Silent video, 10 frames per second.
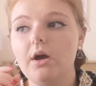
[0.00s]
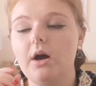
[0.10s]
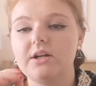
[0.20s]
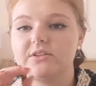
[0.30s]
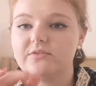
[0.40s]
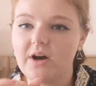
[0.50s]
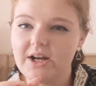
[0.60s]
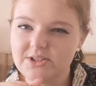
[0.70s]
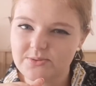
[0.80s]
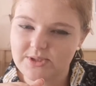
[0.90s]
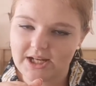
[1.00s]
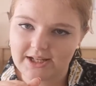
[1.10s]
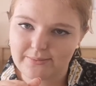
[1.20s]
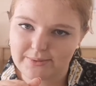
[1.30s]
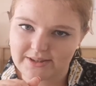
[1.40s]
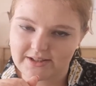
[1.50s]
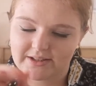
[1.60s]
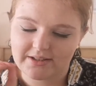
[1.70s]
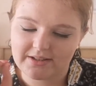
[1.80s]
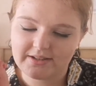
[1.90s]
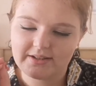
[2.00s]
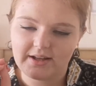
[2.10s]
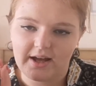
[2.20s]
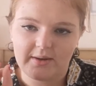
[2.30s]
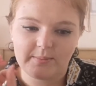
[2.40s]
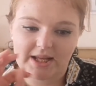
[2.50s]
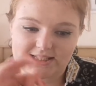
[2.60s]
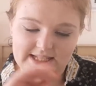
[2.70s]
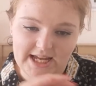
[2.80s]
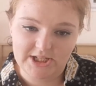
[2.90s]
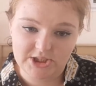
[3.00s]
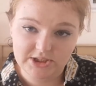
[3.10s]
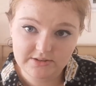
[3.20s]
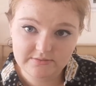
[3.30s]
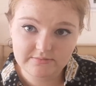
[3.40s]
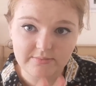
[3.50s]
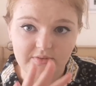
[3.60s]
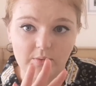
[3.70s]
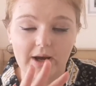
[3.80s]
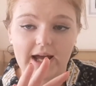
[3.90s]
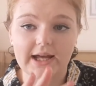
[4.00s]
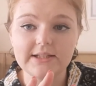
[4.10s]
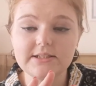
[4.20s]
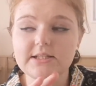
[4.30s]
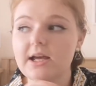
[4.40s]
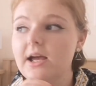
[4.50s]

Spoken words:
I'd advise you check with the letting agent beforehand.